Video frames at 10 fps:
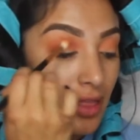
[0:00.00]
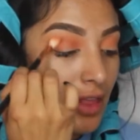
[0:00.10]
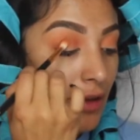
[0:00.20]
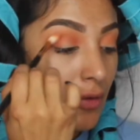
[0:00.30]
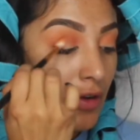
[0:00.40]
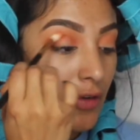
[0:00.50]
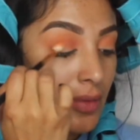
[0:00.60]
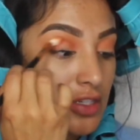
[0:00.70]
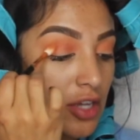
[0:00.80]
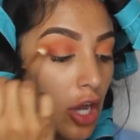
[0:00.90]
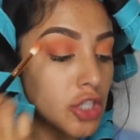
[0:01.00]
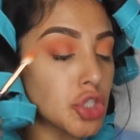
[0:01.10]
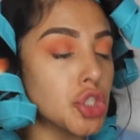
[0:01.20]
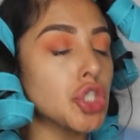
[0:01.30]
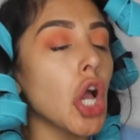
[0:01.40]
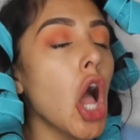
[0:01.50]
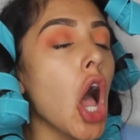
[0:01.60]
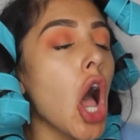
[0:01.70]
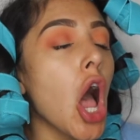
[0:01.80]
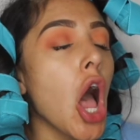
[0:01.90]
Like one of them is called
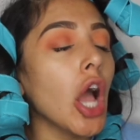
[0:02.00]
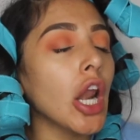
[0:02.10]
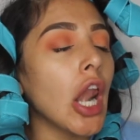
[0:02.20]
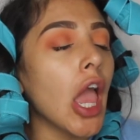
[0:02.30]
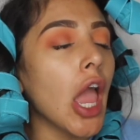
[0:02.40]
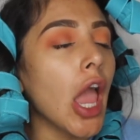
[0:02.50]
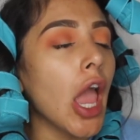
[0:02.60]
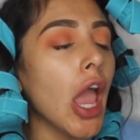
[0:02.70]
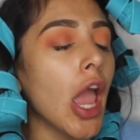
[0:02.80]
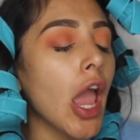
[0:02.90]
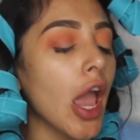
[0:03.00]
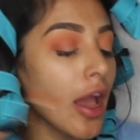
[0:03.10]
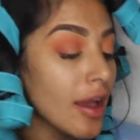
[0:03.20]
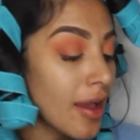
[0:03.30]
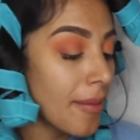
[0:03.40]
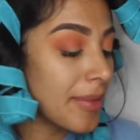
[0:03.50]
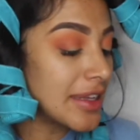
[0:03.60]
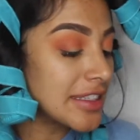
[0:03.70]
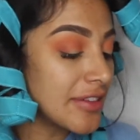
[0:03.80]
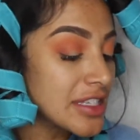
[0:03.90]
Chocolate, but
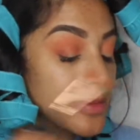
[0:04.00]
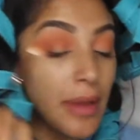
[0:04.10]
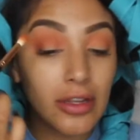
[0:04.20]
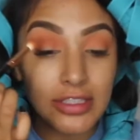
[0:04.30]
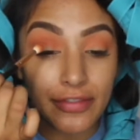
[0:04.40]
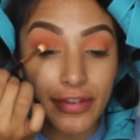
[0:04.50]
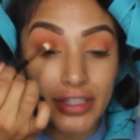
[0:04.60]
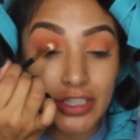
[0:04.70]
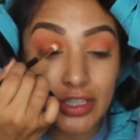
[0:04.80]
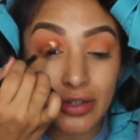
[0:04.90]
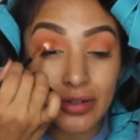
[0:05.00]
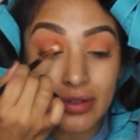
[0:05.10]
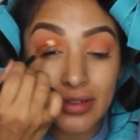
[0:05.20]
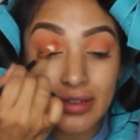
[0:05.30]
it's even spelled different too.